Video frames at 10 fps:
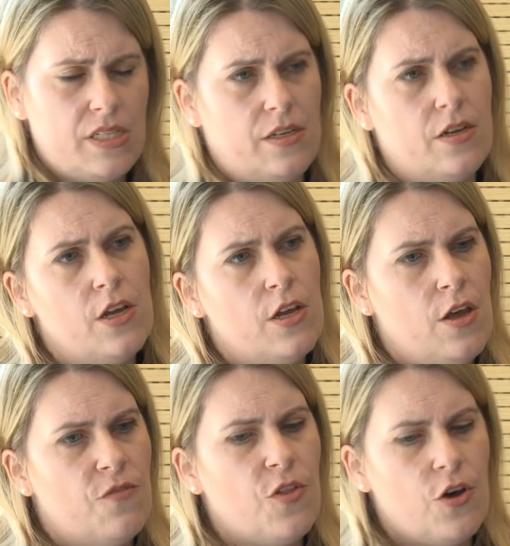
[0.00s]
And
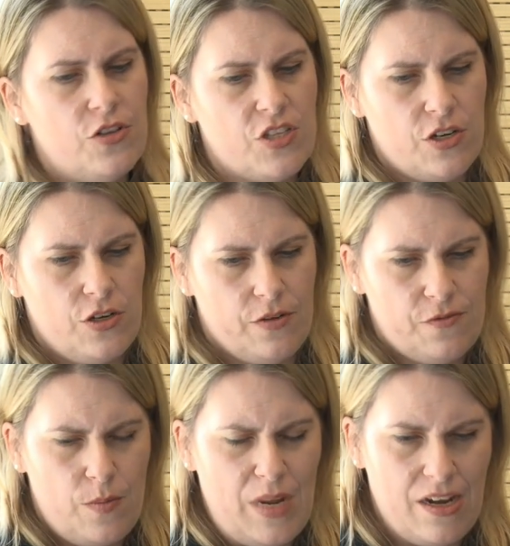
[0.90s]
for those that are not
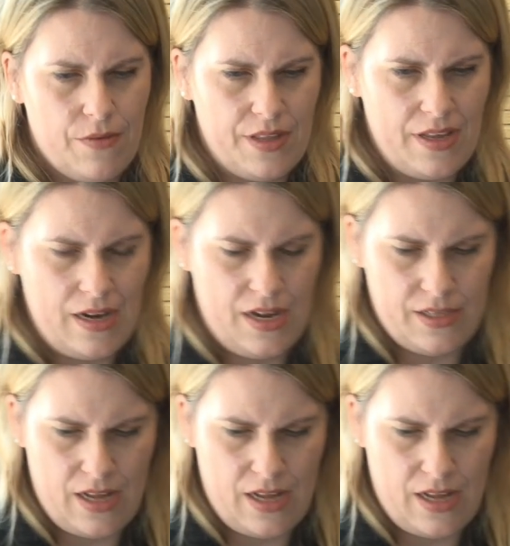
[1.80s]
familiar with it,